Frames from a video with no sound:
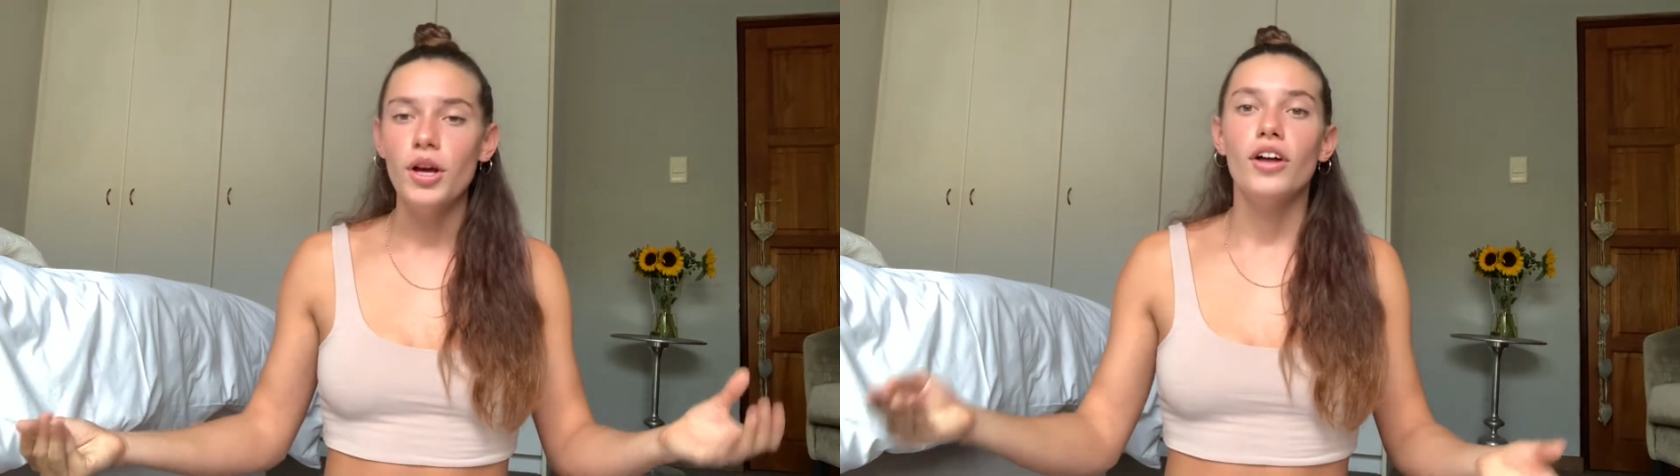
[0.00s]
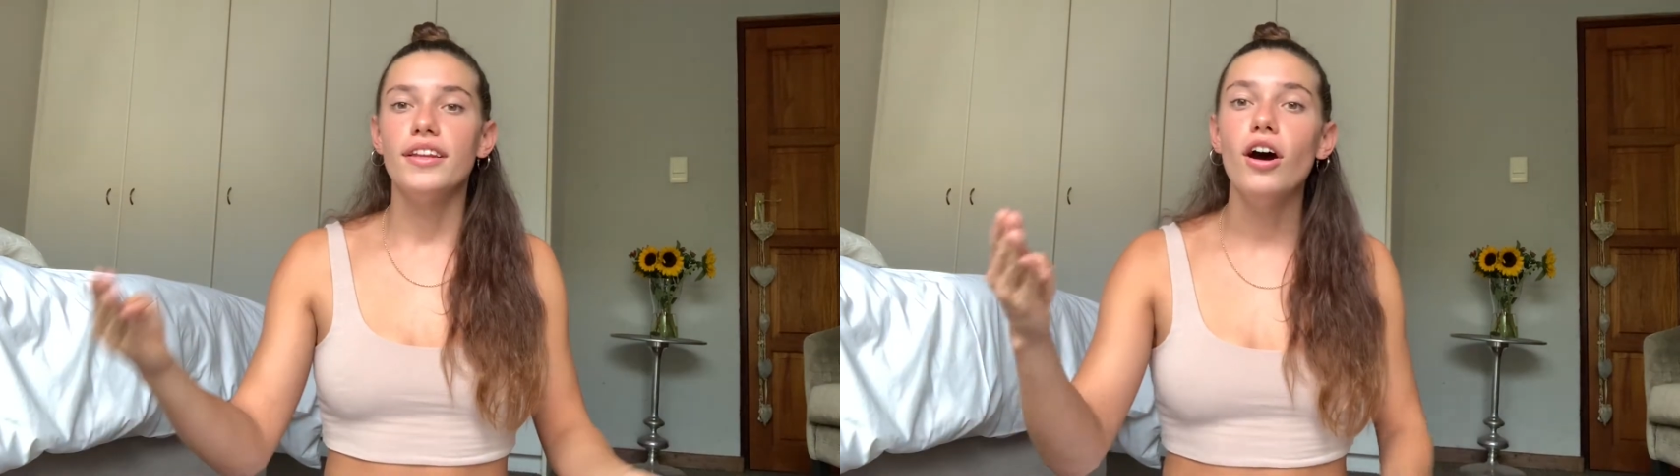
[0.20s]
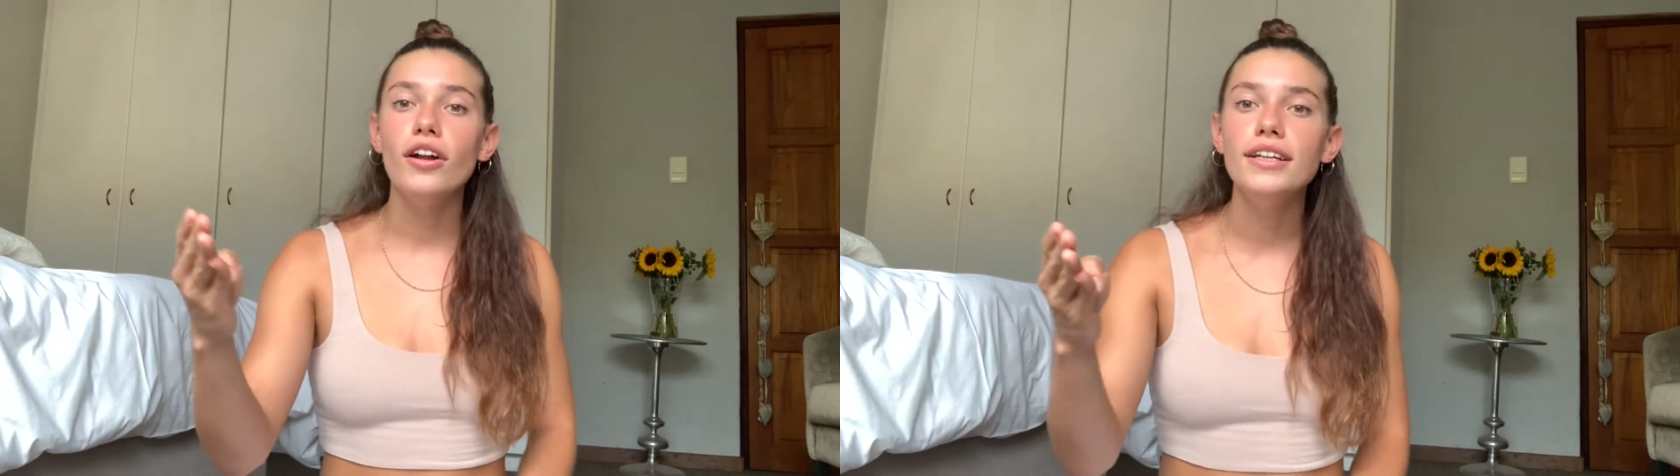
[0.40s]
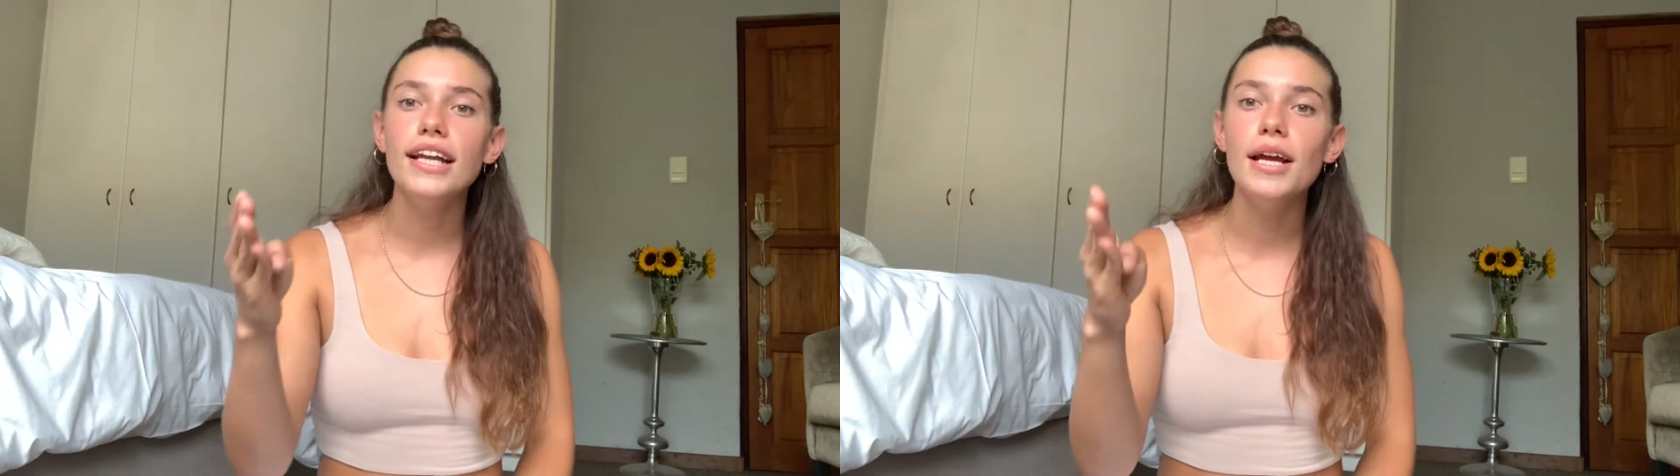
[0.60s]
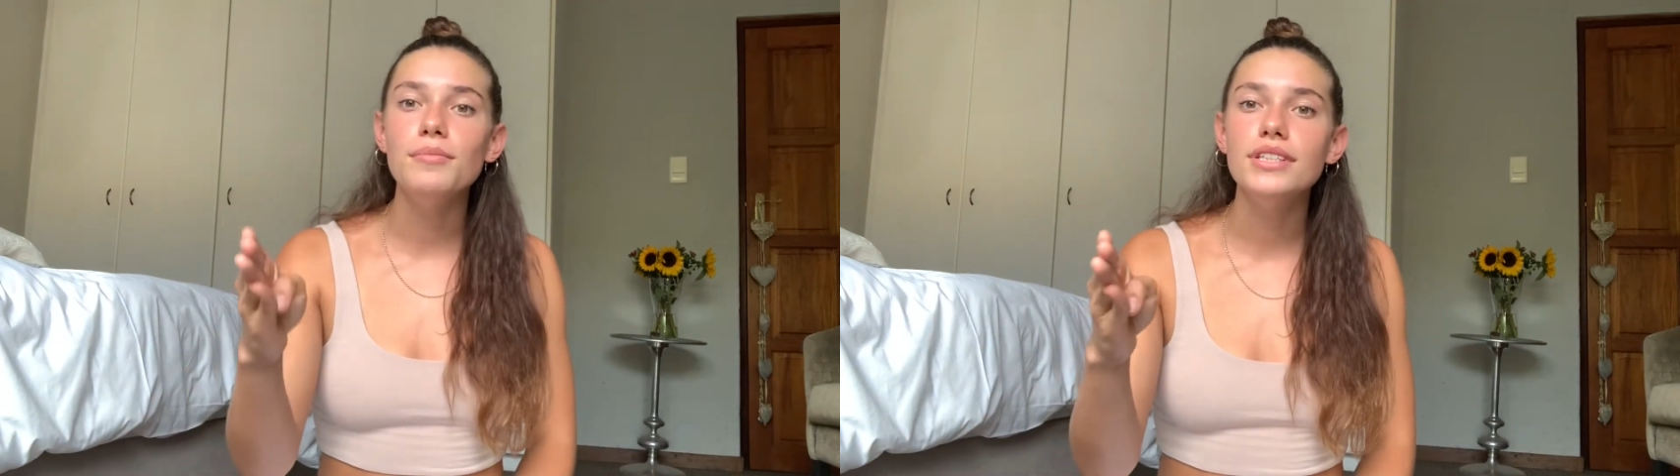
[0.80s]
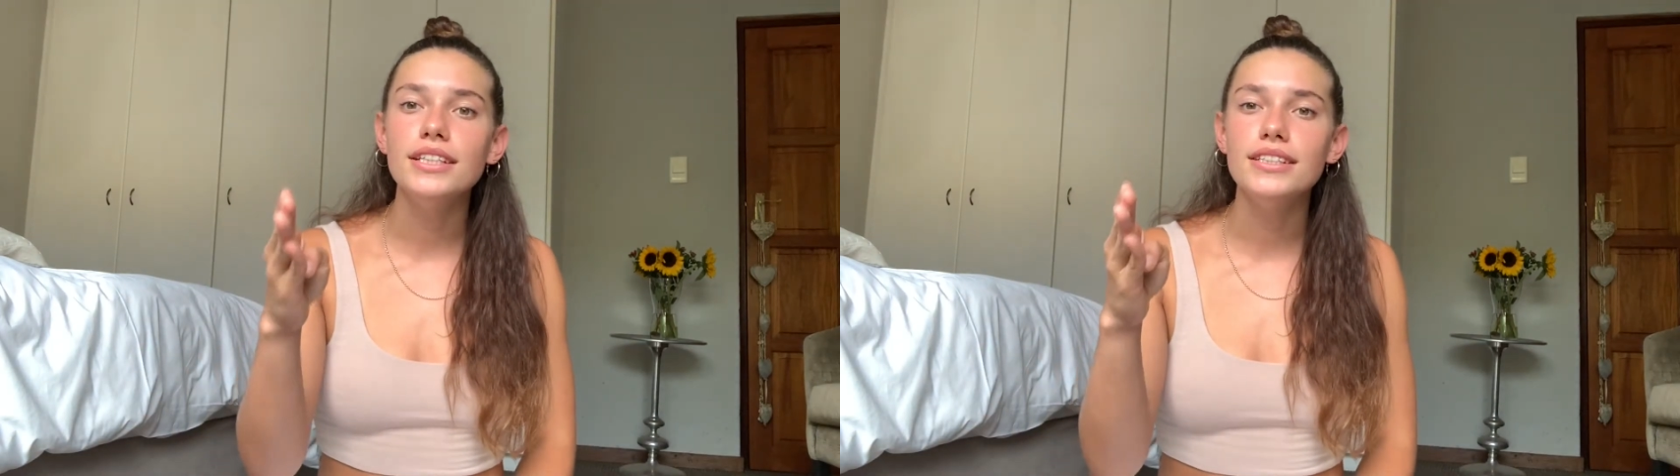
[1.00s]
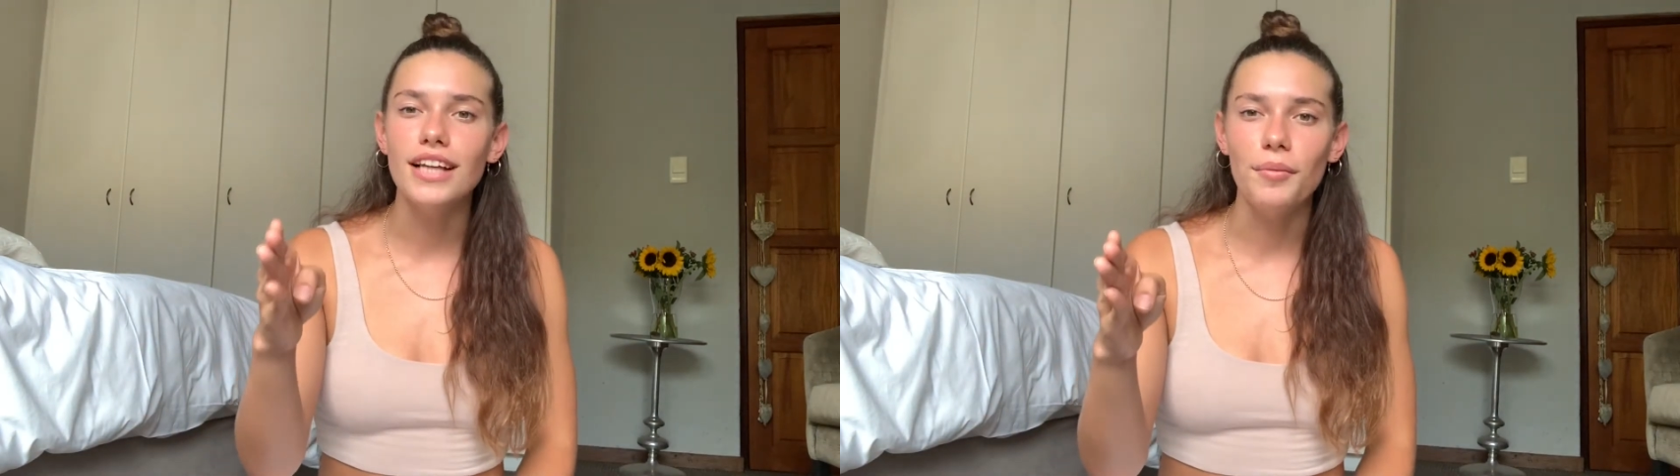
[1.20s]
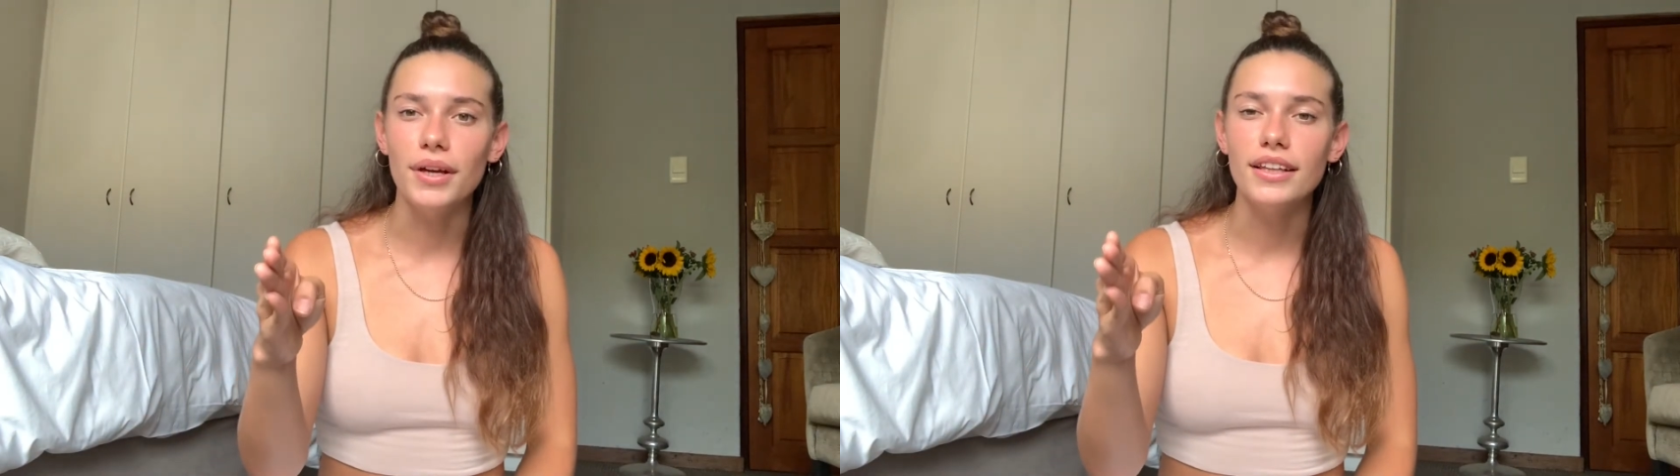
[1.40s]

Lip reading: But on an empty stomach,